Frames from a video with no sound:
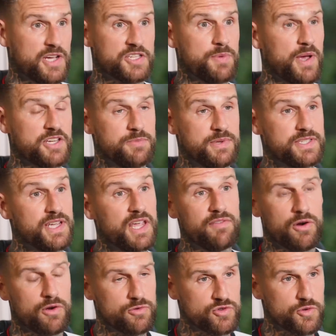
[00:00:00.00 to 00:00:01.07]
expects me to give
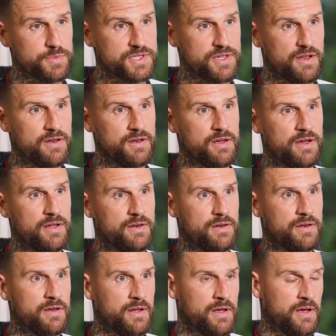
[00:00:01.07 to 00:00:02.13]
100% and,
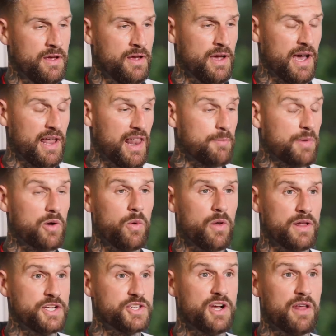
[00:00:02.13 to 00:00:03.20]
and let my
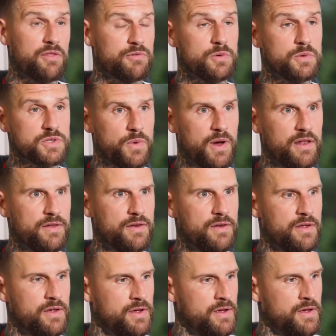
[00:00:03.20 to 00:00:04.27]
quality shine through as well. And
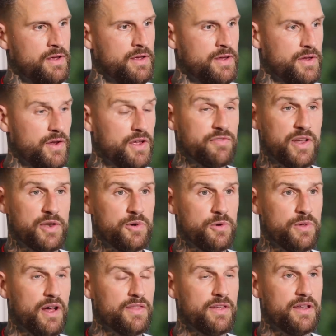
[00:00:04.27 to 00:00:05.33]
you know, if I
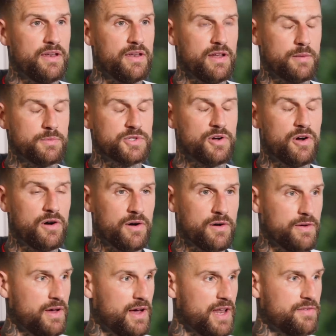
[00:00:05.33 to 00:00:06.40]
do that, then I'm
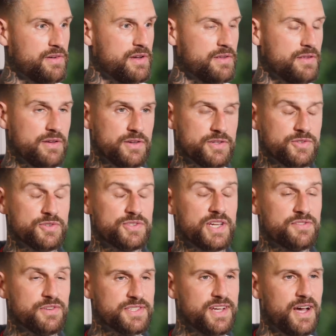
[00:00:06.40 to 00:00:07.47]
sure I'll have a, a
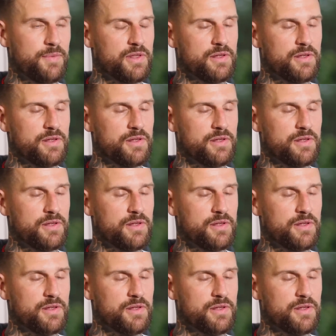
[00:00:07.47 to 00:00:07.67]
successful time